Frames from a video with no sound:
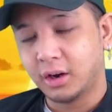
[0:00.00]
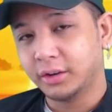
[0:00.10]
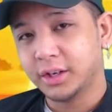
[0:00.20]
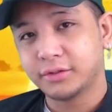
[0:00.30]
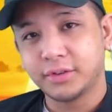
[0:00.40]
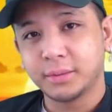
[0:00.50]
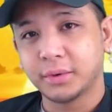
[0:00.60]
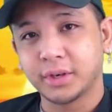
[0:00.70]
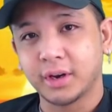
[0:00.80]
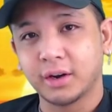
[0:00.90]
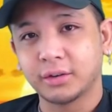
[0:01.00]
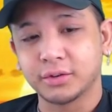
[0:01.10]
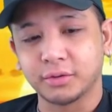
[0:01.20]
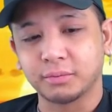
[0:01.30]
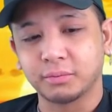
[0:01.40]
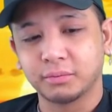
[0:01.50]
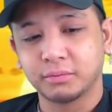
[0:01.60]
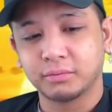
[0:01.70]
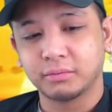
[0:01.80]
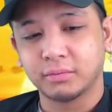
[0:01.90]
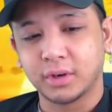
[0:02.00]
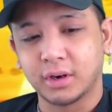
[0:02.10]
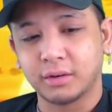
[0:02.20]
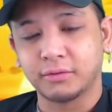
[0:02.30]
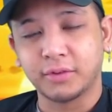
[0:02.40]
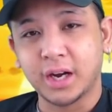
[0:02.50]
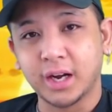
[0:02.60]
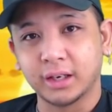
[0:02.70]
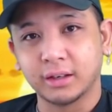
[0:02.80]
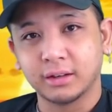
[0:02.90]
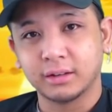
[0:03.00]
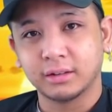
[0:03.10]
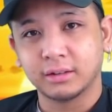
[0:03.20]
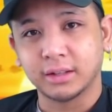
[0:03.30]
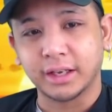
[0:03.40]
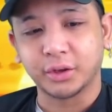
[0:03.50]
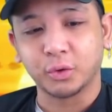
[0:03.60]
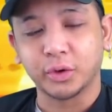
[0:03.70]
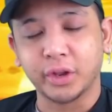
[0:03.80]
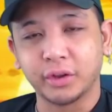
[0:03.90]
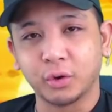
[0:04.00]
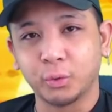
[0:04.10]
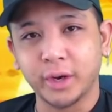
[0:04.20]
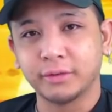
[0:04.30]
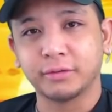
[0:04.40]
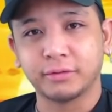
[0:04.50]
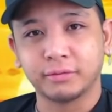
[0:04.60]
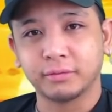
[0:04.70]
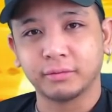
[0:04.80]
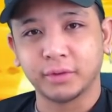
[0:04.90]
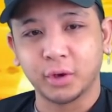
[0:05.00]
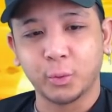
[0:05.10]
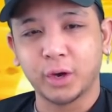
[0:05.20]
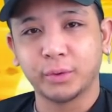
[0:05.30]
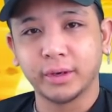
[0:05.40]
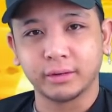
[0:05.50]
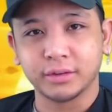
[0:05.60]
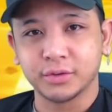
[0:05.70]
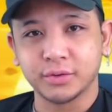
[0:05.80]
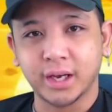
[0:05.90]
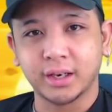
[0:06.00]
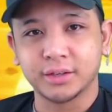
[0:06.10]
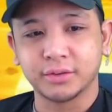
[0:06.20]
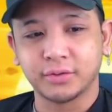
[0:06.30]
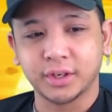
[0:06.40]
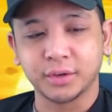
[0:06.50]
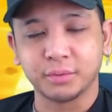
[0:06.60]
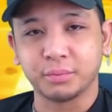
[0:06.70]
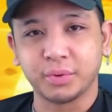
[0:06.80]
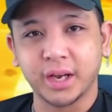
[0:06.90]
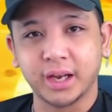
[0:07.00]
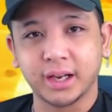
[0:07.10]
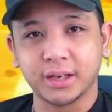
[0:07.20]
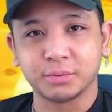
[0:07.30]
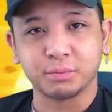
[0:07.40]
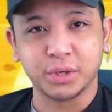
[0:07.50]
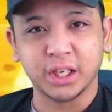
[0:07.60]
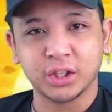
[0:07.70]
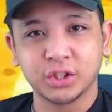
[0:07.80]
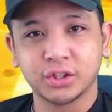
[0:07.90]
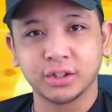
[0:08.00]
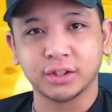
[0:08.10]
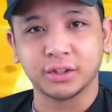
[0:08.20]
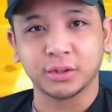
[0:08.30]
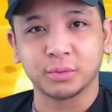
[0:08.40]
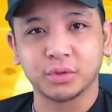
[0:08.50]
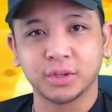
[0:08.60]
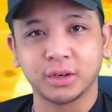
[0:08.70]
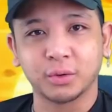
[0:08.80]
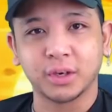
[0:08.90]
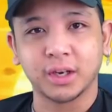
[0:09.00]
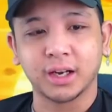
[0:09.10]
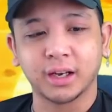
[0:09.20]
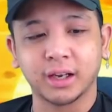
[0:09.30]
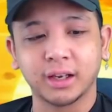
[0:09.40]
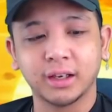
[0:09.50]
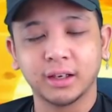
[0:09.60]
these female characters are fine. Like, they're written, they're well written. Tsunade's a fucking badass bitch, you know what I'm saying, Hokage.